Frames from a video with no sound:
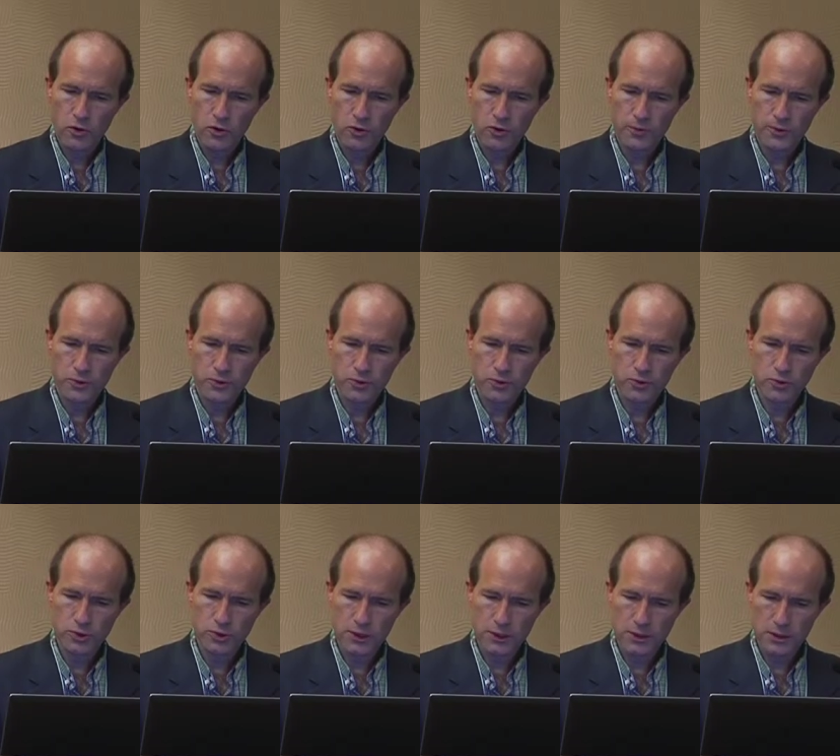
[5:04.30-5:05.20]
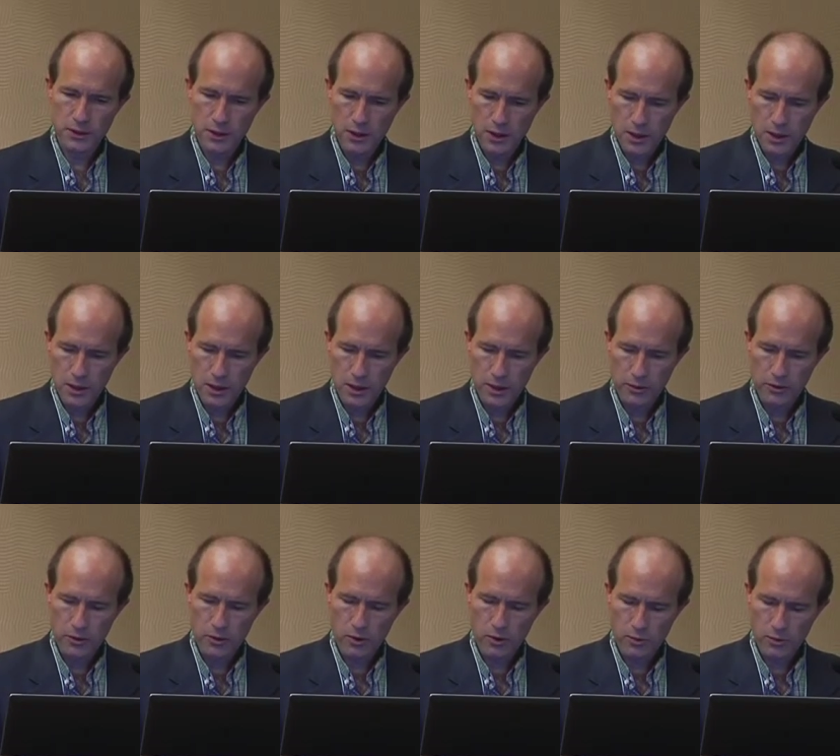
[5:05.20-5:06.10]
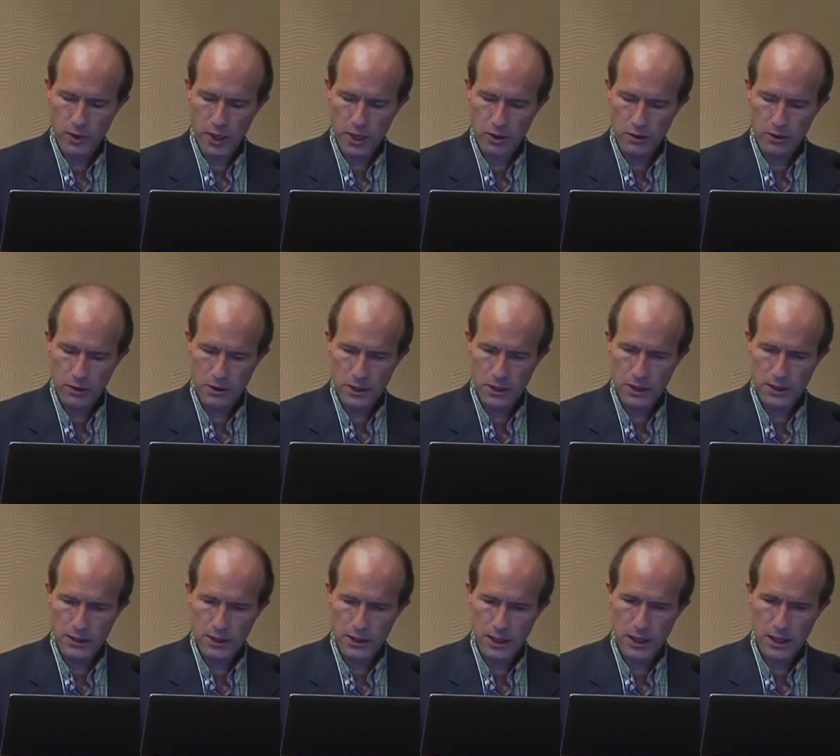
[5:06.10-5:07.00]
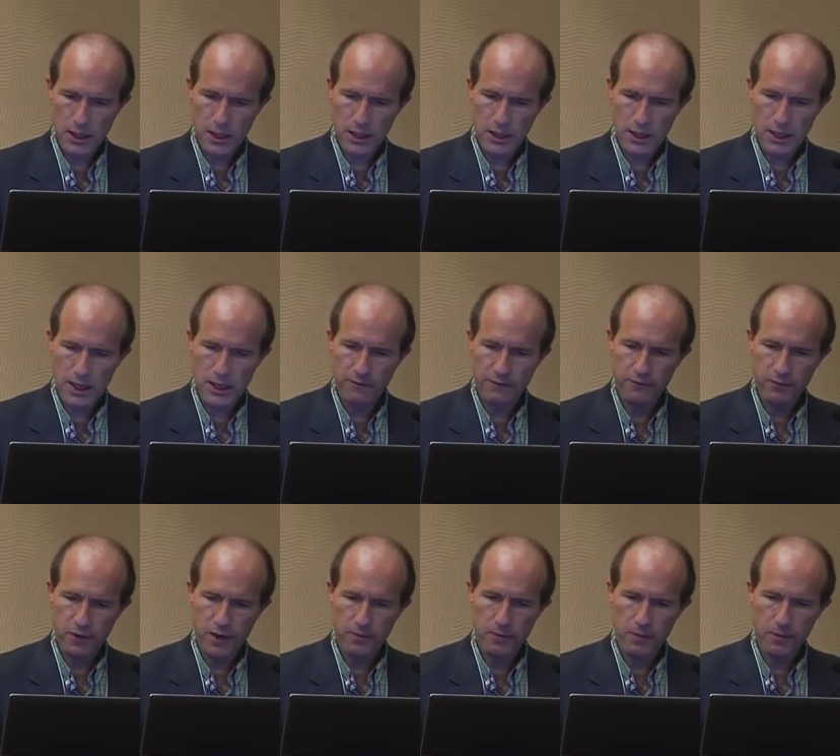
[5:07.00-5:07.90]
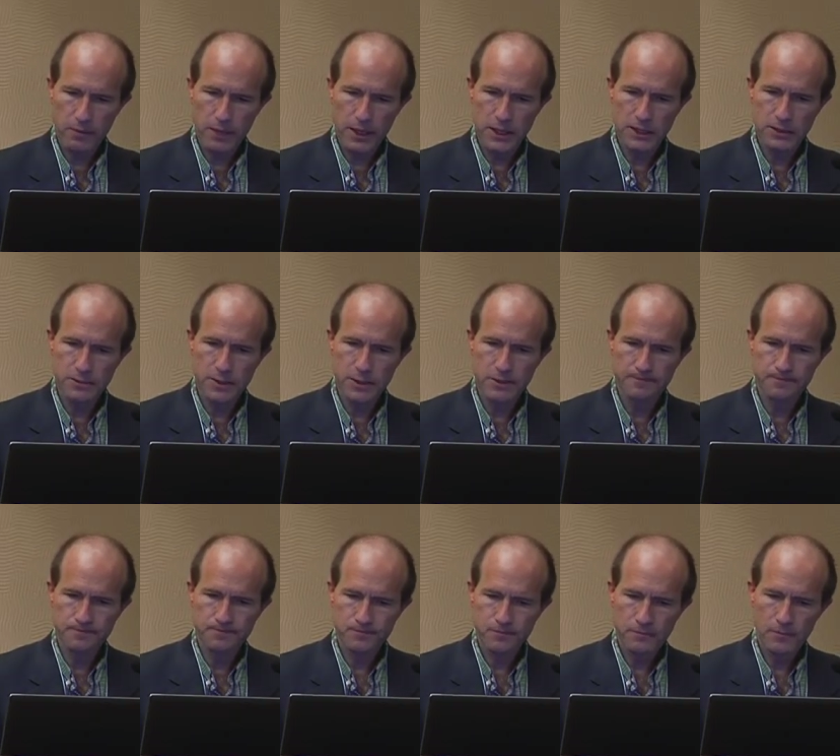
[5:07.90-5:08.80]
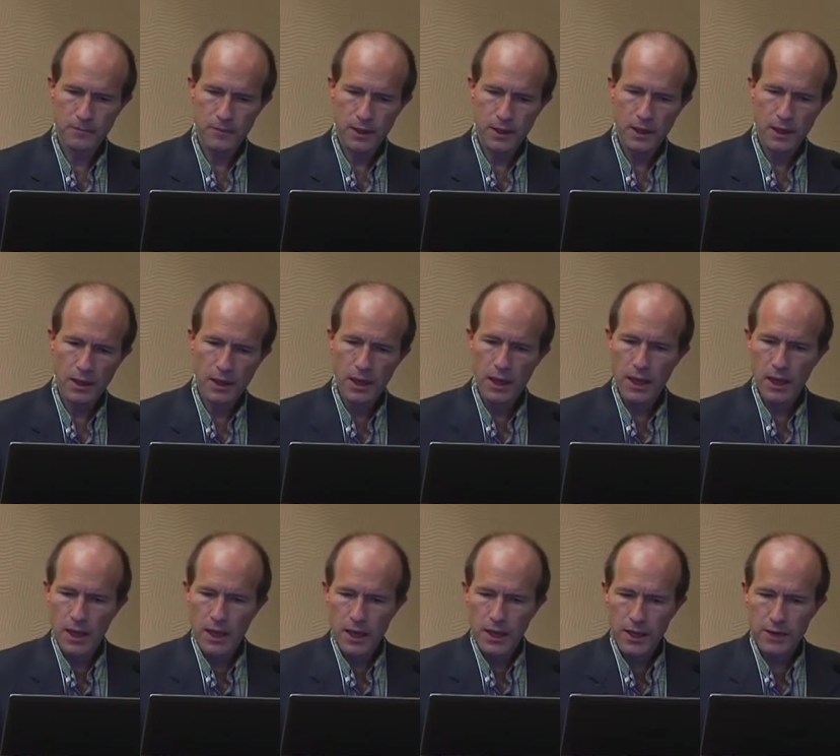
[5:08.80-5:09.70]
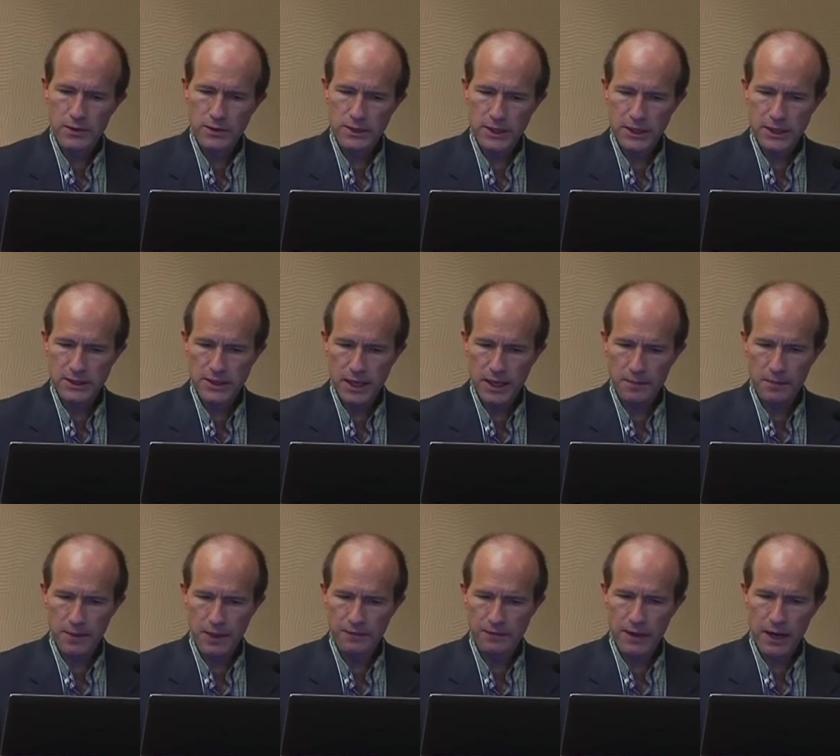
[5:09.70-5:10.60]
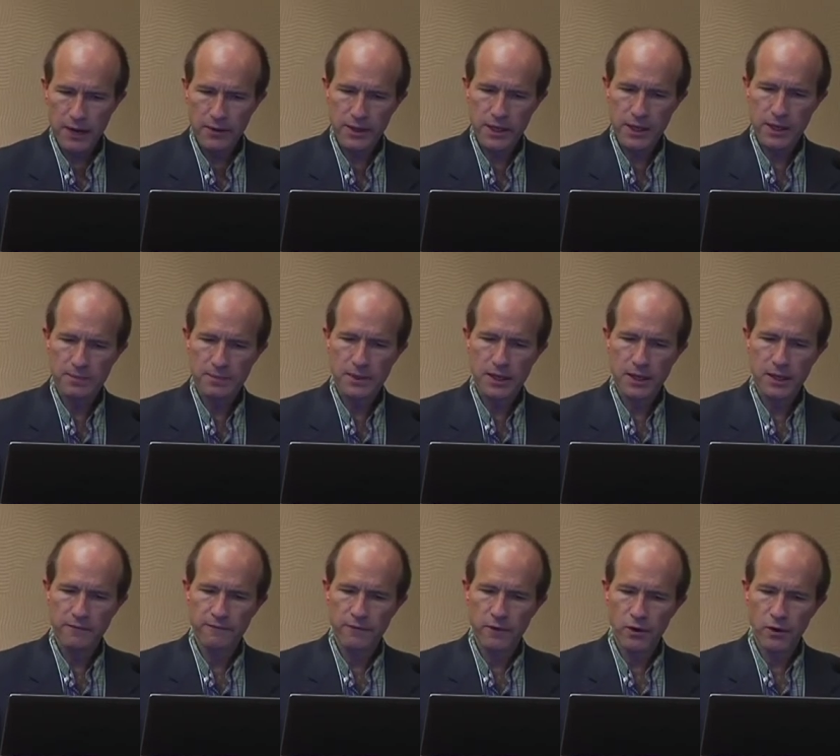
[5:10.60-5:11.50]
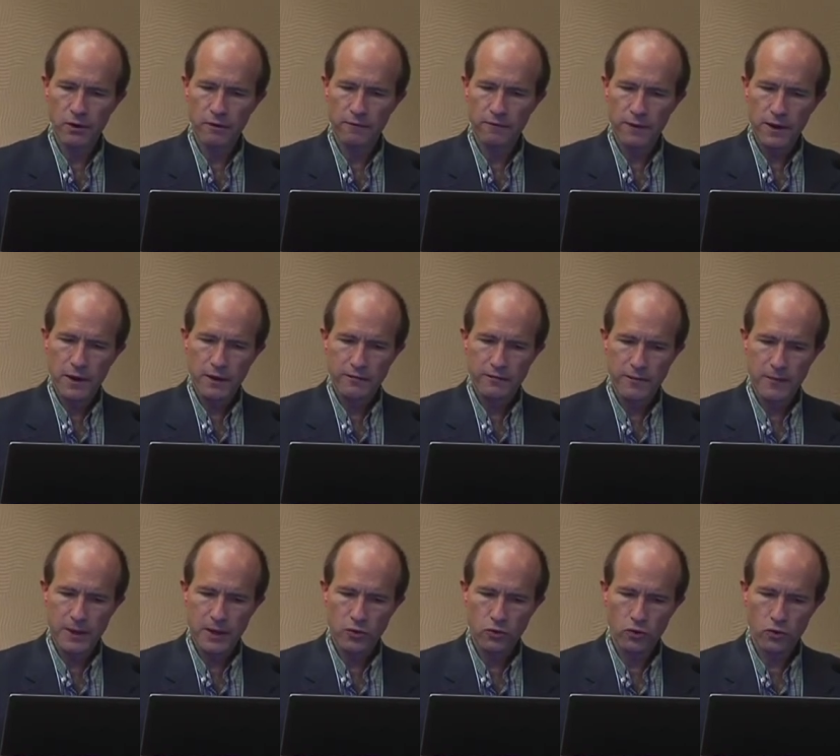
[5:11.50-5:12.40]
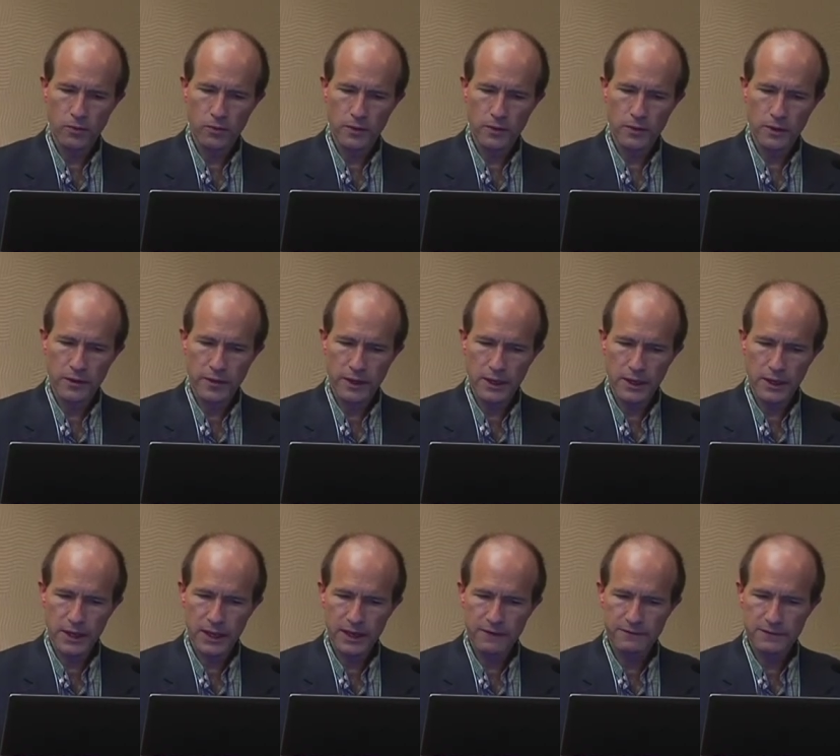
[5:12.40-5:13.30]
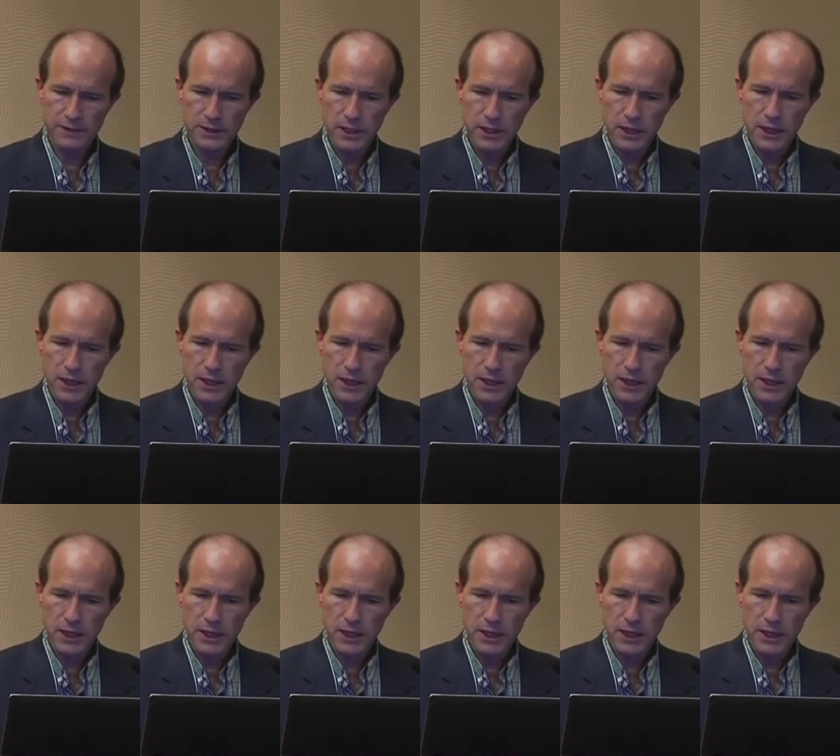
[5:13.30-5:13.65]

or protrusion although a rare need for hip replacement. Here's an example of how the hip can evolve from a normal on the left